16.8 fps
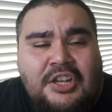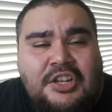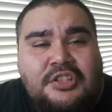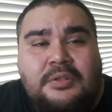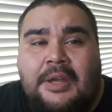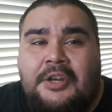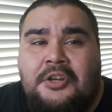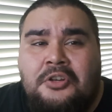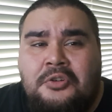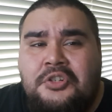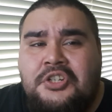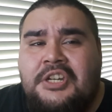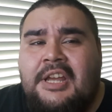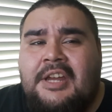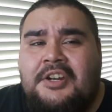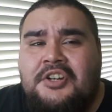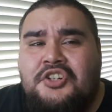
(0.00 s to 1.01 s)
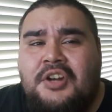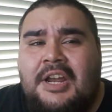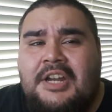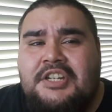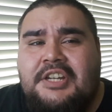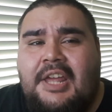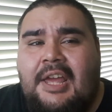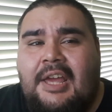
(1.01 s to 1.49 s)
so I knew she had a
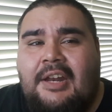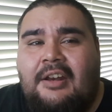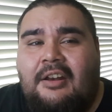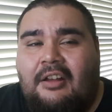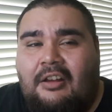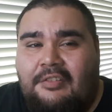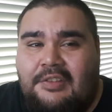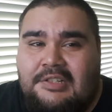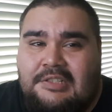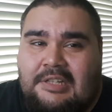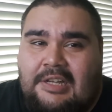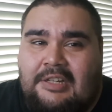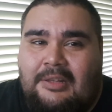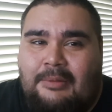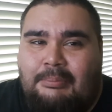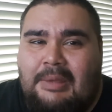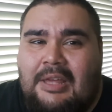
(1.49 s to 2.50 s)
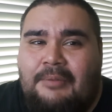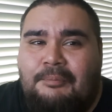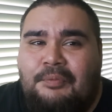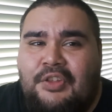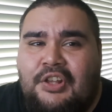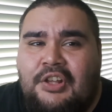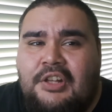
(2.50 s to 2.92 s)
trash can on the side of the bed.